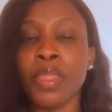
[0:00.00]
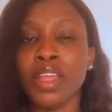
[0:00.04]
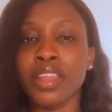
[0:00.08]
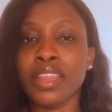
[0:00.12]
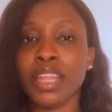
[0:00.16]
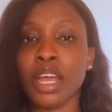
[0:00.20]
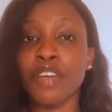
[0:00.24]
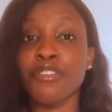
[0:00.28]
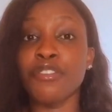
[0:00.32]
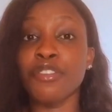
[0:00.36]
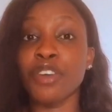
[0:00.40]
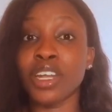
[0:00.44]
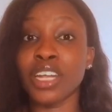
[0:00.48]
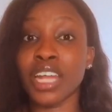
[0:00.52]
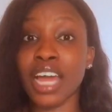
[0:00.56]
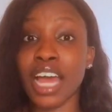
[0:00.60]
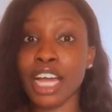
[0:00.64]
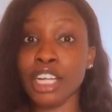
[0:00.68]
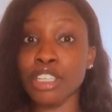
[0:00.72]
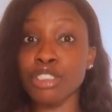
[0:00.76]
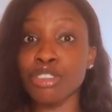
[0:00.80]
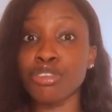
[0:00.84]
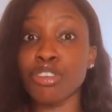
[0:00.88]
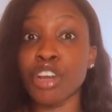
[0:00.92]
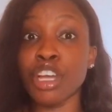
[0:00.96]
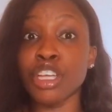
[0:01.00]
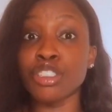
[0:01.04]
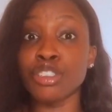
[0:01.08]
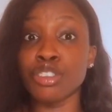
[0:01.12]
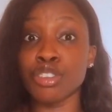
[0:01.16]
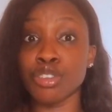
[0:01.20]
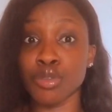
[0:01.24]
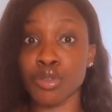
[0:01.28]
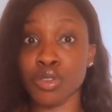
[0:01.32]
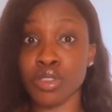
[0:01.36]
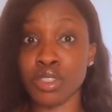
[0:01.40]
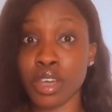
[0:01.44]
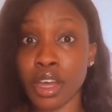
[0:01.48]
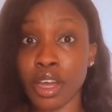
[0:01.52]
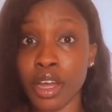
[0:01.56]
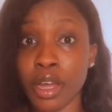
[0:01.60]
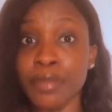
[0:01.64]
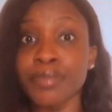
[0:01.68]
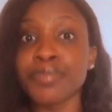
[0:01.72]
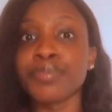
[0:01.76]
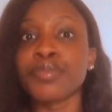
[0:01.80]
Now, if you're an Android user,